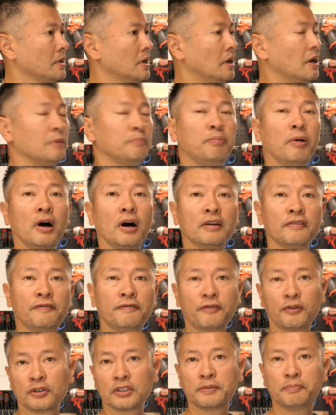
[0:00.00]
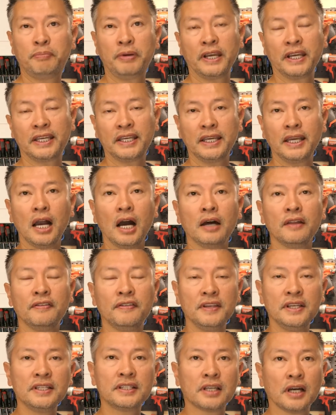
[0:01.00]
upon first picking
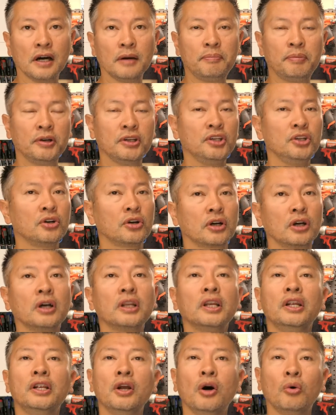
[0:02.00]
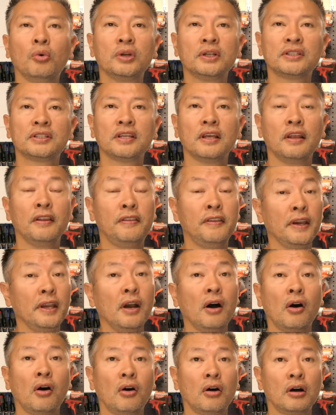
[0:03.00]
these up, you're going to notice they
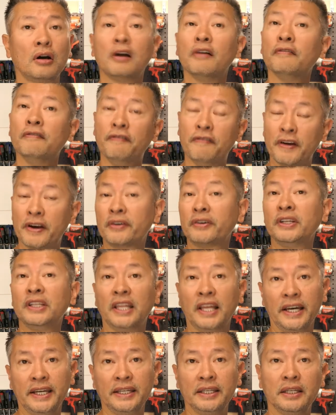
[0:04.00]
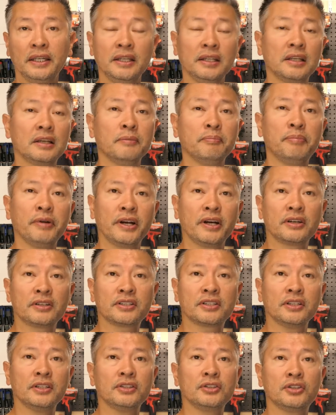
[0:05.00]
are very light in
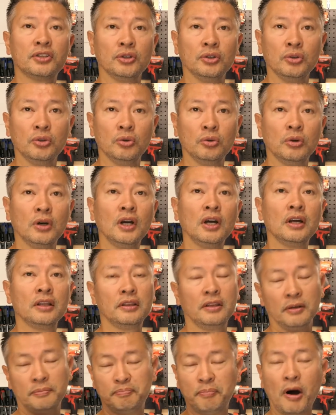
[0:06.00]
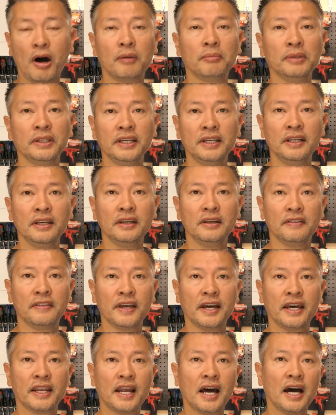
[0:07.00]
comparison to the Bomely
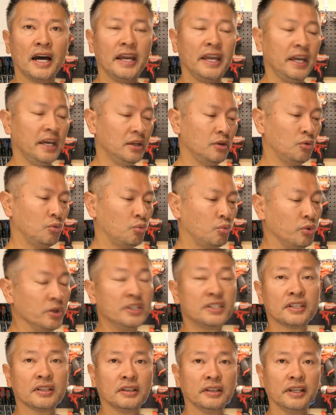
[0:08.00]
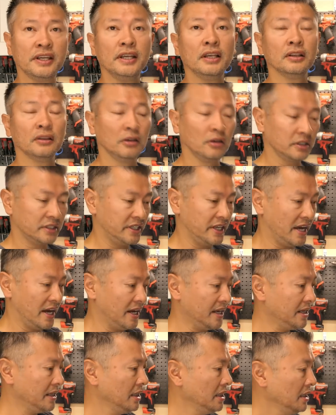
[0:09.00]
that I had recently looked
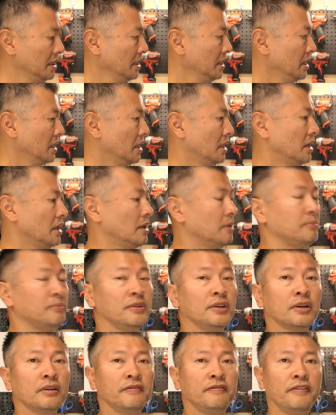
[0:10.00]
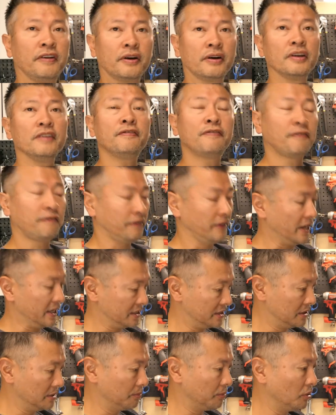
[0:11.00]
at. They're very
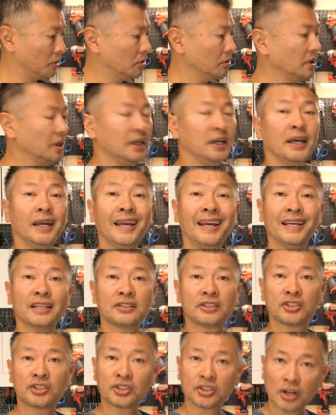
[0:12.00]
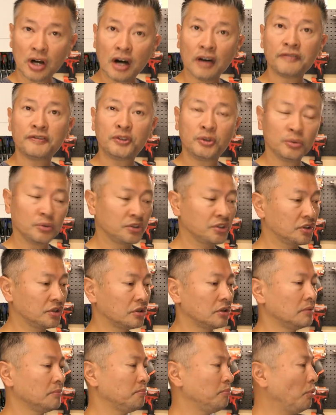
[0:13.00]
flexible. It's soft to a
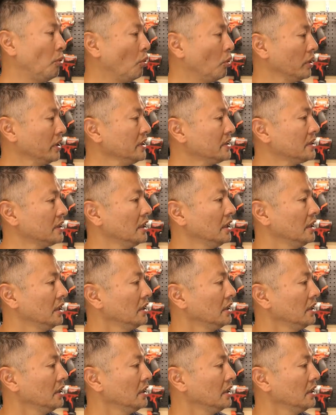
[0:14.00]
certain point.